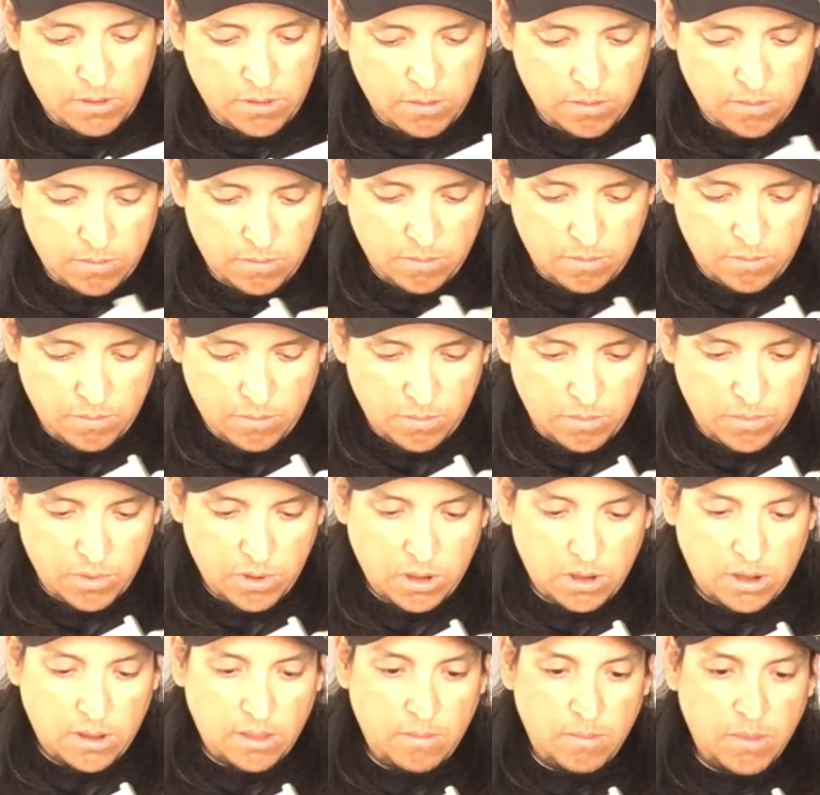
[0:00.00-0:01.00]
Put it
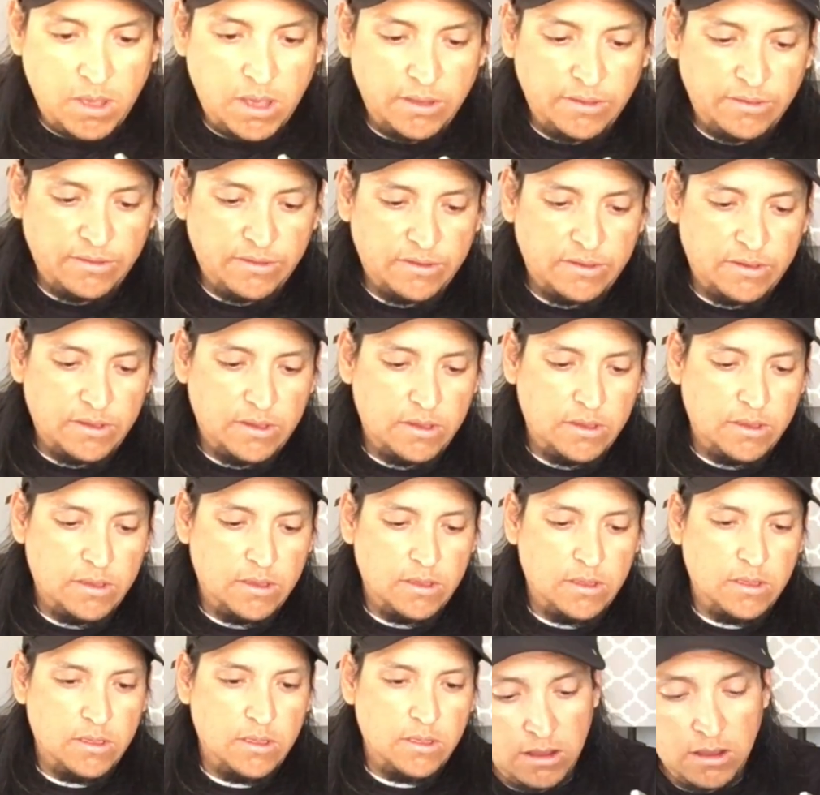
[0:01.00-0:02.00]
on the base.
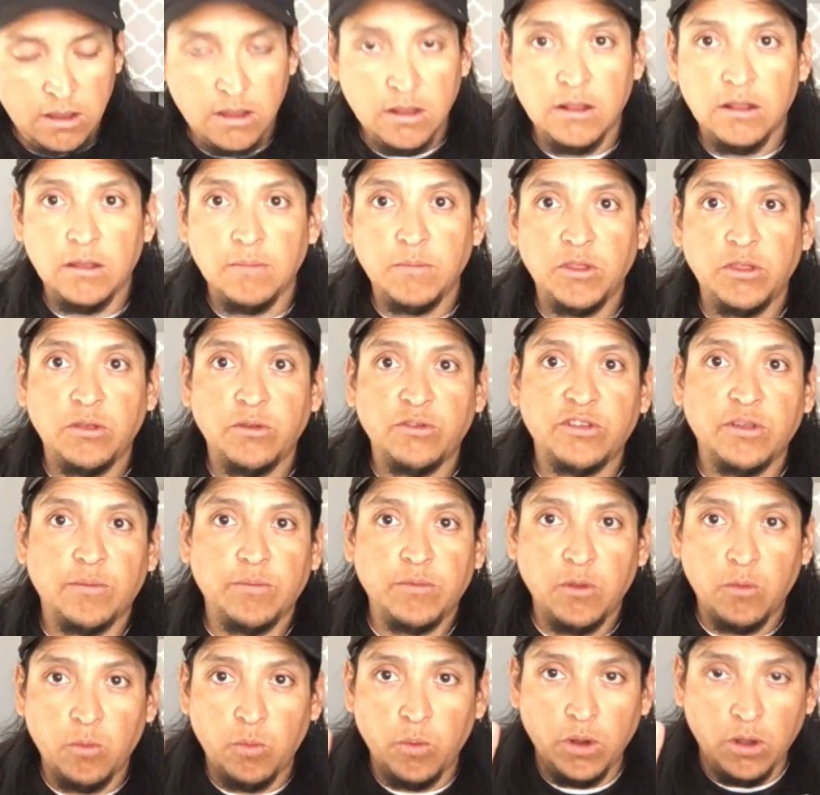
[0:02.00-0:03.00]
Let me do
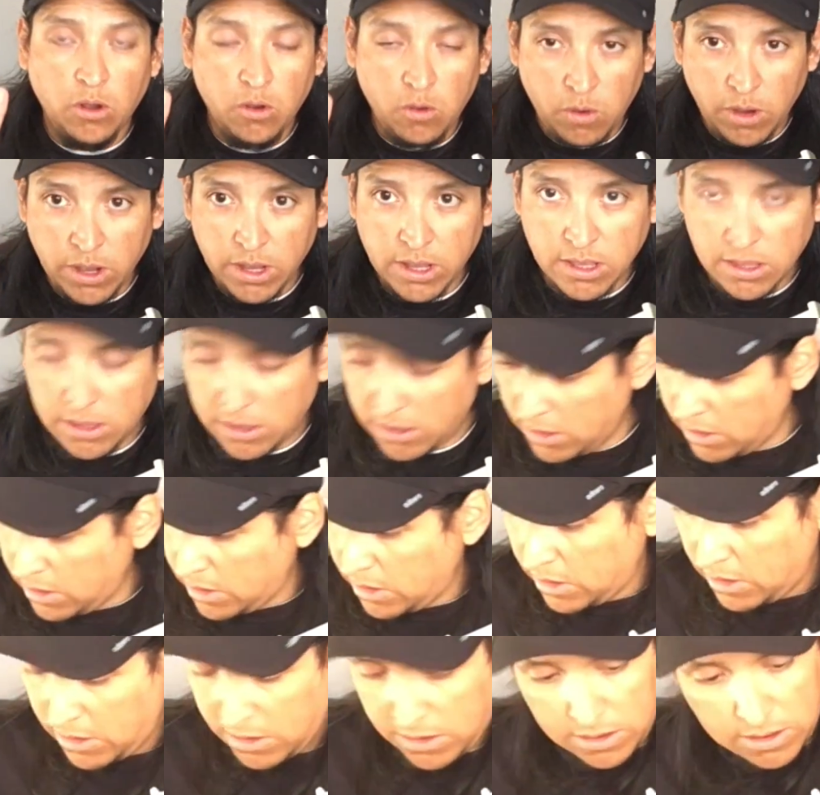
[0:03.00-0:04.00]
something real quick.
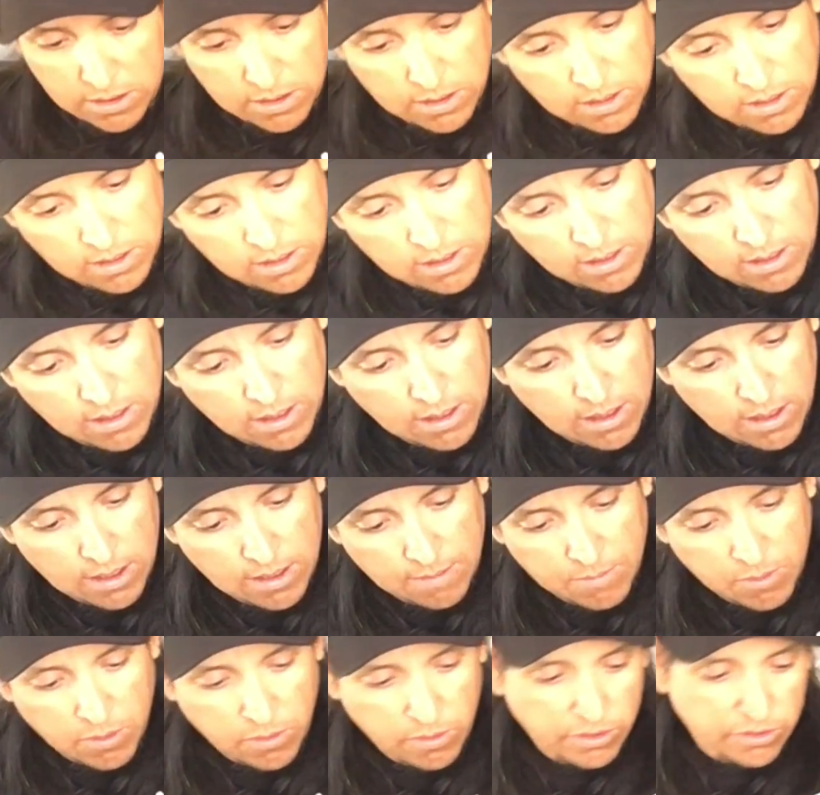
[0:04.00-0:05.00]

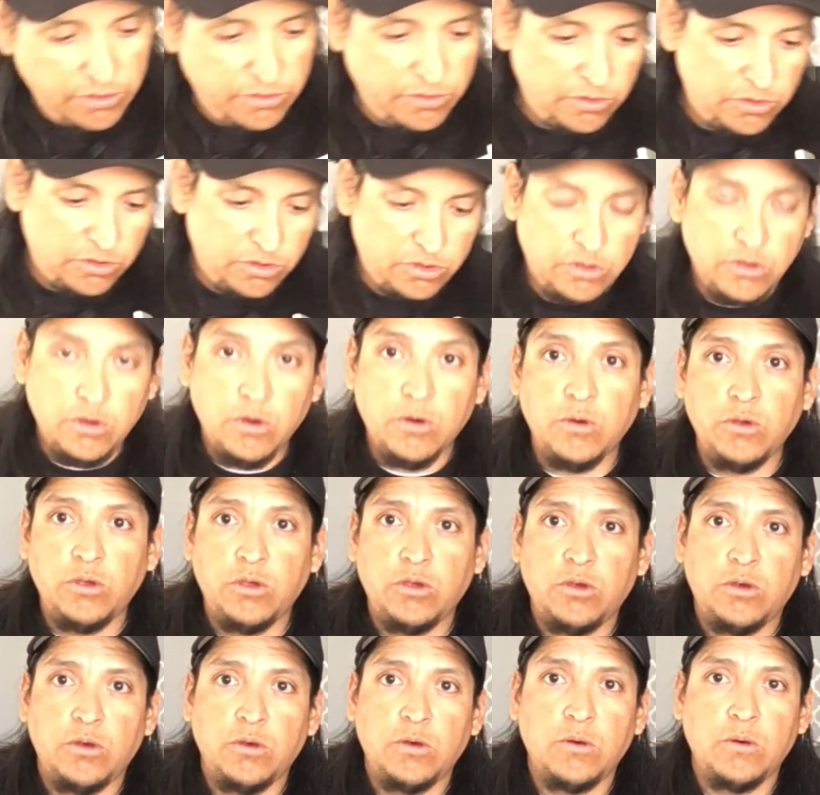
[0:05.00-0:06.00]
I'm going to show
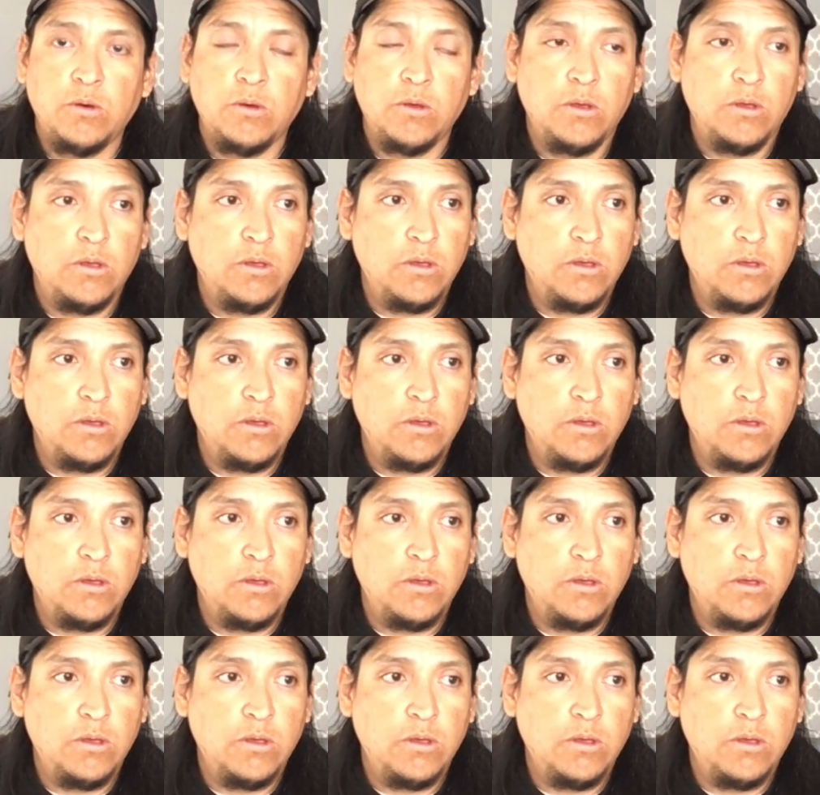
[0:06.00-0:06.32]
you